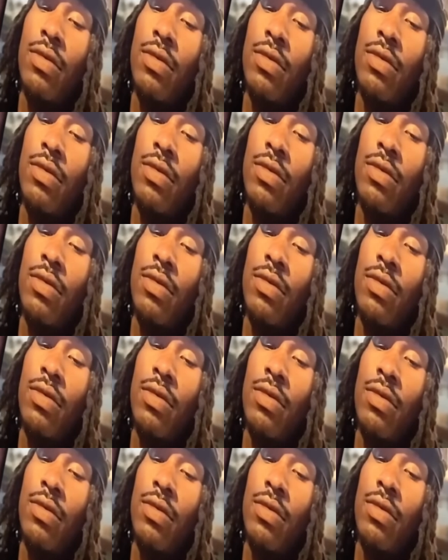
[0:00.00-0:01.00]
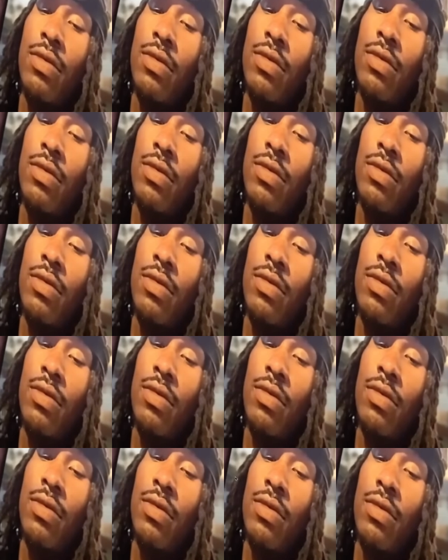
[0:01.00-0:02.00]

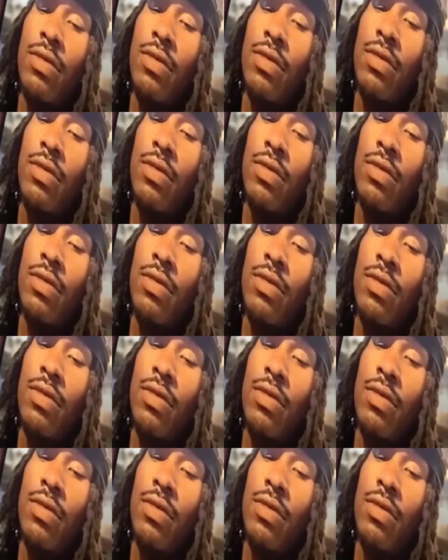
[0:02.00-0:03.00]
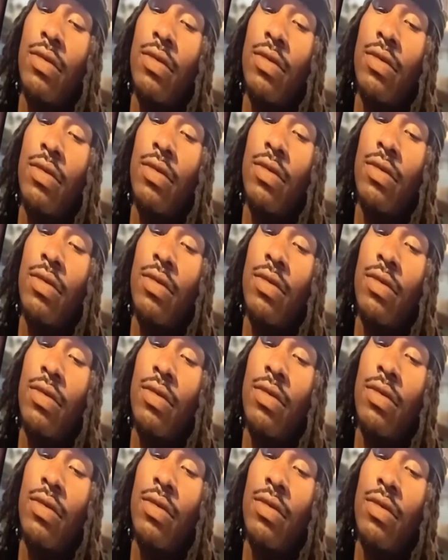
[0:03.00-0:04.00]

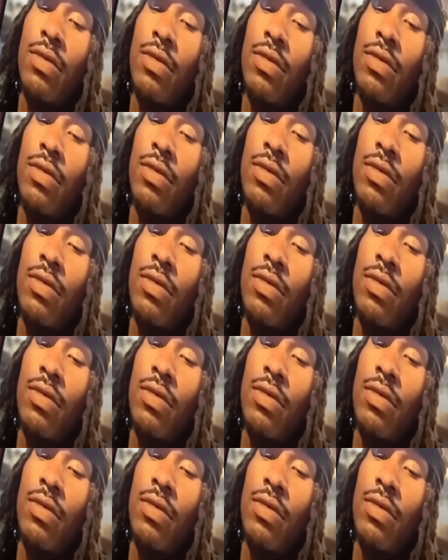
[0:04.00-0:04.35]
[no speech]